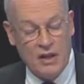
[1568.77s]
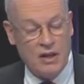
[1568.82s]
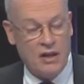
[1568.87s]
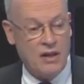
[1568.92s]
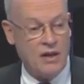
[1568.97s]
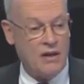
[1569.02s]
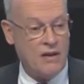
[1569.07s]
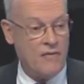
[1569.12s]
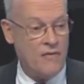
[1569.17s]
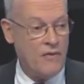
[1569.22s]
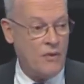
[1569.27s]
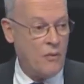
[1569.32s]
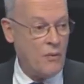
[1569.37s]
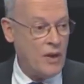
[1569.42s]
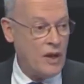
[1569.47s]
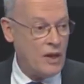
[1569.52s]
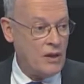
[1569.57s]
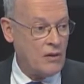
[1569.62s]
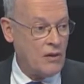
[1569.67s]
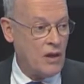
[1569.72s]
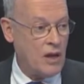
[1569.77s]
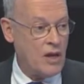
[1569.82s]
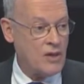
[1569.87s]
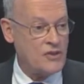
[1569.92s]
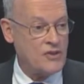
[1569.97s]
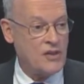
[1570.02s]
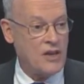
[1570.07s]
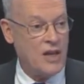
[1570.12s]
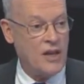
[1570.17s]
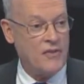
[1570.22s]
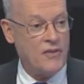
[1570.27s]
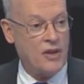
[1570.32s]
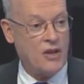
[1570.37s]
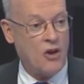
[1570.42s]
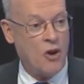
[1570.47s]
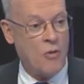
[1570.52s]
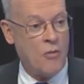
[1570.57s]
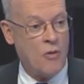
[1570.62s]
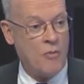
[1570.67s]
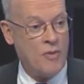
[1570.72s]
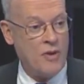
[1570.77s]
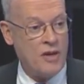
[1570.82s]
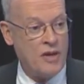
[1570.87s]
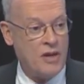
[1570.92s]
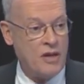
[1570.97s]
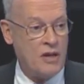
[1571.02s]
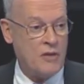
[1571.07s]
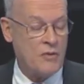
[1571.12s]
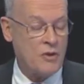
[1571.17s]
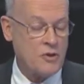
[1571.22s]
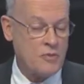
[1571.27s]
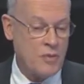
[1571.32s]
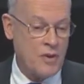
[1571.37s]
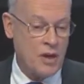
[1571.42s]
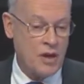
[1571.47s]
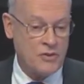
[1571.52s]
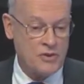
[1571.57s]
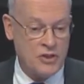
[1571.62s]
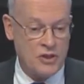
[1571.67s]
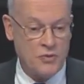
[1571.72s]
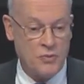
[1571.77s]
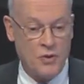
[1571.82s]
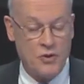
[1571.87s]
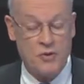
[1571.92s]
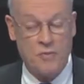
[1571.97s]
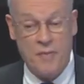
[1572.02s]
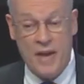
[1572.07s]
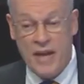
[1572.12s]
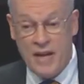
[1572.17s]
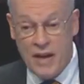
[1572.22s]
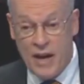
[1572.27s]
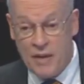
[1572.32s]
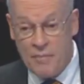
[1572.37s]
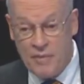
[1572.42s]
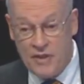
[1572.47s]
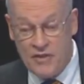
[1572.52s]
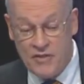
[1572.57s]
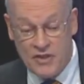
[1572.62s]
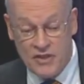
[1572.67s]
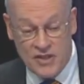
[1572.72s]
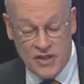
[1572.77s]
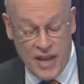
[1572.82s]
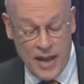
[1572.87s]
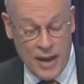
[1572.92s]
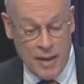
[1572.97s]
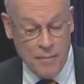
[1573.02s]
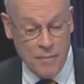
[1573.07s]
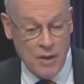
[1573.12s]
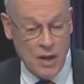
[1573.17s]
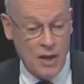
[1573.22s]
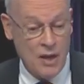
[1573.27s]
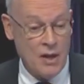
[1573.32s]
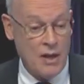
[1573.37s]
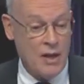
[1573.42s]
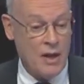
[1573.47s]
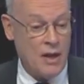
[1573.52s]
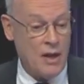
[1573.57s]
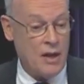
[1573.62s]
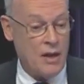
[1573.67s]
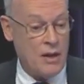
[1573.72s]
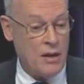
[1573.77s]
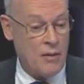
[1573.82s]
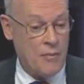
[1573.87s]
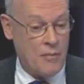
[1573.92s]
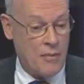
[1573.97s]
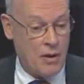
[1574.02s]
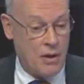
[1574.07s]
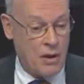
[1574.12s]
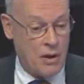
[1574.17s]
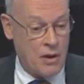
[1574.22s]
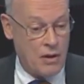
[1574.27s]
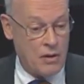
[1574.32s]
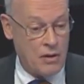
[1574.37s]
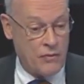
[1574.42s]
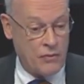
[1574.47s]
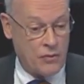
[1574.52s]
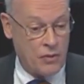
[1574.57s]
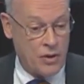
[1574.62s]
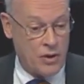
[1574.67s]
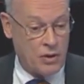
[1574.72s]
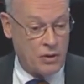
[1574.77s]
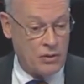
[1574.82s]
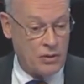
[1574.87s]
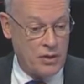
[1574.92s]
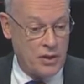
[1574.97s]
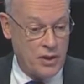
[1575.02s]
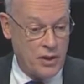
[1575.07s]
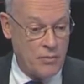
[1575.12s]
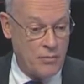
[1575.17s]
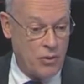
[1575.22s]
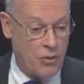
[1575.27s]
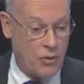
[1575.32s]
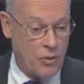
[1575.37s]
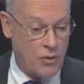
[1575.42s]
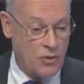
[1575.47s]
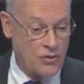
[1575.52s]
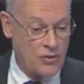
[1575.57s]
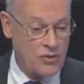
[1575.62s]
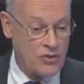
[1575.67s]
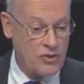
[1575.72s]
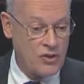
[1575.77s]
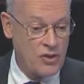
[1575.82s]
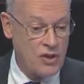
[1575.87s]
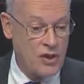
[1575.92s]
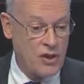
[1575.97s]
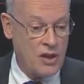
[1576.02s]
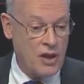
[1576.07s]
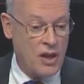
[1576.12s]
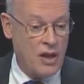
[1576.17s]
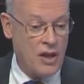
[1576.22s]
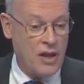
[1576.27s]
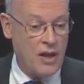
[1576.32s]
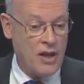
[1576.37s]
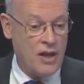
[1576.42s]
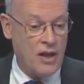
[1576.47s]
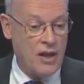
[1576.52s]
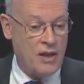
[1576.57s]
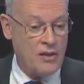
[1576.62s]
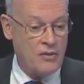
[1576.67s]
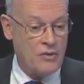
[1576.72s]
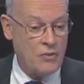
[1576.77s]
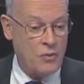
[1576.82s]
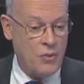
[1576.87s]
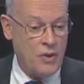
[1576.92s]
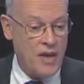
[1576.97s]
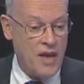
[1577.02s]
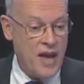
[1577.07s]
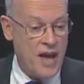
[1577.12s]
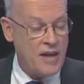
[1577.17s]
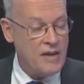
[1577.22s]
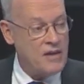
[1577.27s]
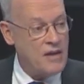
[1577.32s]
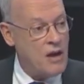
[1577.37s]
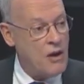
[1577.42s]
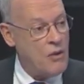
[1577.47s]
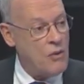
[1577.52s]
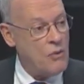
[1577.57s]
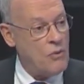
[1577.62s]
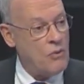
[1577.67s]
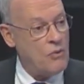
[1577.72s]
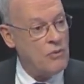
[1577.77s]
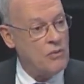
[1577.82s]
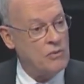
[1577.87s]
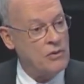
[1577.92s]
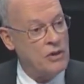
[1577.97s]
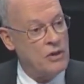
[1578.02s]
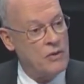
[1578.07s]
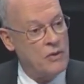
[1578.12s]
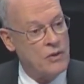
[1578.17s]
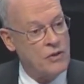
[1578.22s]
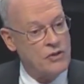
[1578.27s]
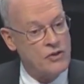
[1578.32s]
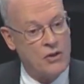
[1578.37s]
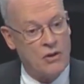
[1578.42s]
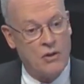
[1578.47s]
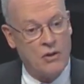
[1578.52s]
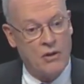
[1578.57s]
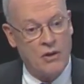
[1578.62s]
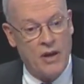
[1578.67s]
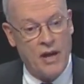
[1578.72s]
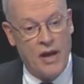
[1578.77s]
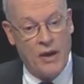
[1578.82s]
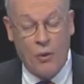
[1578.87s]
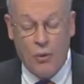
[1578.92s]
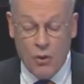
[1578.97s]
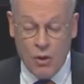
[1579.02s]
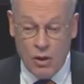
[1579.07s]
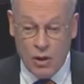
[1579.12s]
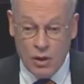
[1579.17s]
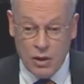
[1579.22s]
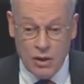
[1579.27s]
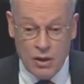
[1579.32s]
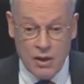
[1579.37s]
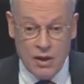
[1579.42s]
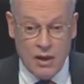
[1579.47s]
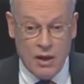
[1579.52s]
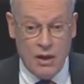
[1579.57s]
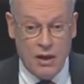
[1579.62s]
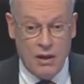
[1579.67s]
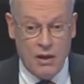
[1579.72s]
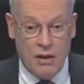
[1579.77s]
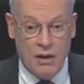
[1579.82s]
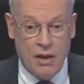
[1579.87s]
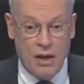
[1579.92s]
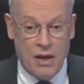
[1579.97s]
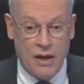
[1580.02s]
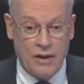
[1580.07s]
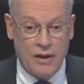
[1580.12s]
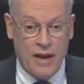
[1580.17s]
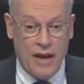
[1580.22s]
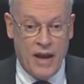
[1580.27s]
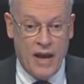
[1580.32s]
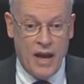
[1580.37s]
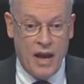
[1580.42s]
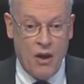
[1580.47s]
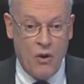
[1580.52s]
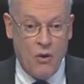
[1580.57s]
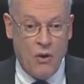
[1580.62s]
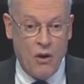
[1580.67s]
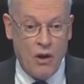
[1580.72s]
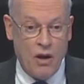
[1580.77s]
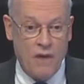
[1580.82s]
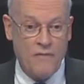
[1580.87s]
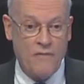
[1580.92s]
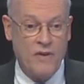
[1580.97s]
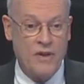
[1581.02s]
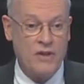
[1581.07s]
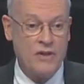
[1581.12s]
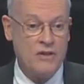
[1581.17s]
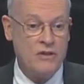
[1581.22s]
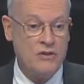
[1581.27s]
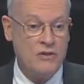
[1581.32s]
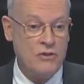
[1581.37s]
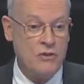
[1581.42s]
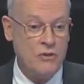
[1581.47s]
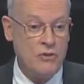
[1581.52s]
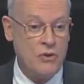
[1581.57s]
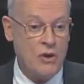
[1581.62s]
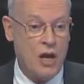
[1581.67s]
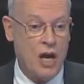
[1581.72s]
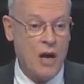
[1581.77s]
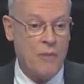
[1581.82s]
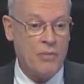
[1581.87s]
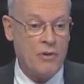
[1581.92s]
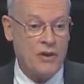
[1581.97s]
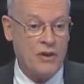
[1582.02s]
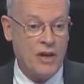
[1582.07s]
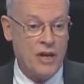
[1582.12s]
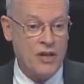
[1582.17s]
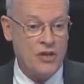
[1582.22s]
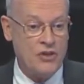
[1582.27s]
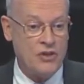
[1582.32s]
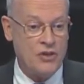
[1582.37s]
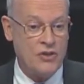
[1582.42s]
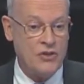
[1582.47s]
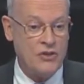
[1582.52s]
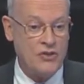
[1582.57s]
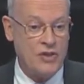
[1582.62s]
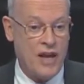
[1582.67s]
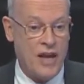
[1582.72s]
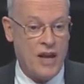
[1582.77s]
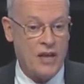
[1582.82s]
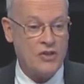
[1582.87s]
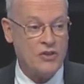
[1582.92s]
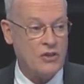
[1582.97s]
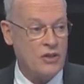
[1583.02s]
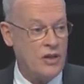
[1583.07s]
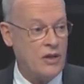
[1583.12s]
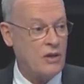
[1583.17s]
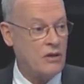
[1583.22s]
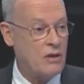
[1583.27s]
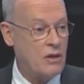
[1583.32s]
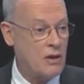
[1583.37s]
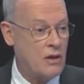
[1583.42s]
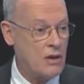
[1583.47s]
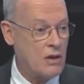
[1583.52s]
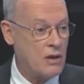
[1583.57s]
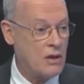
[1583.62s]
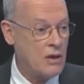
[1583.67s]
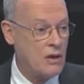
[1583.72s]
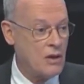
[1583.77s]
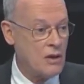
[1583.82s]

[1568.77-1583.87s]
of the weight loss and the comorbidity responses, which may not be the same, are of critical importance. And we had no literature at all on how often do complications actually occur